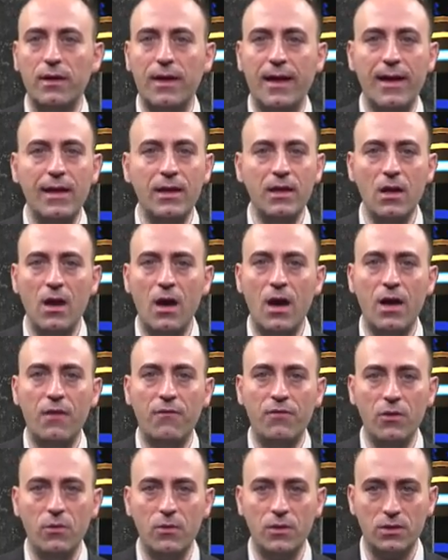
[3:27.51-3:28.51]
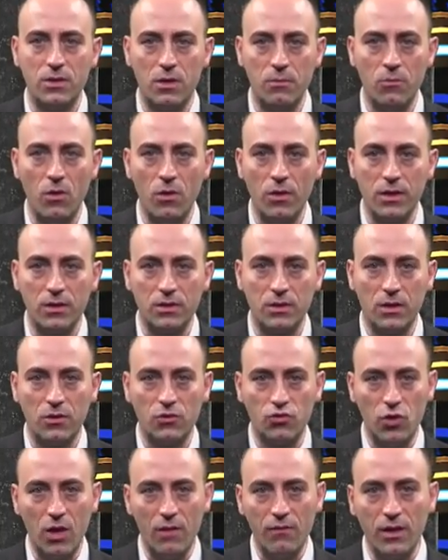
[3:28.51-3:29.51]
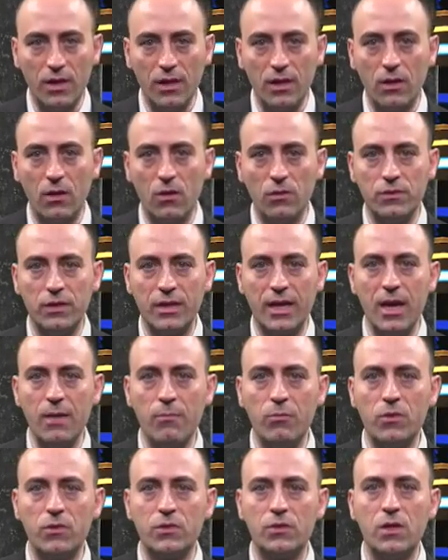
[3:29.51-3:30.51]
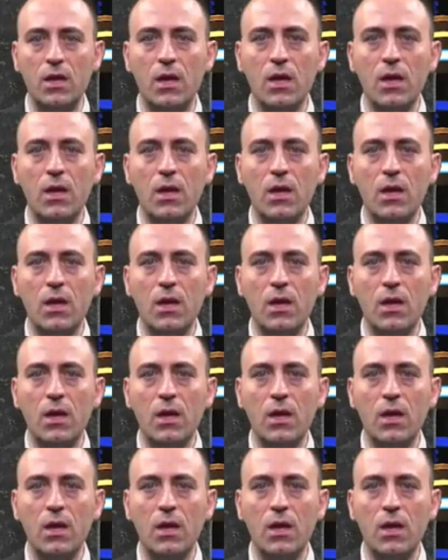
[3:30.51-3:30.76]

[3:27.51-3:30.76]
any high-frequency harmonics are traveling along the cables,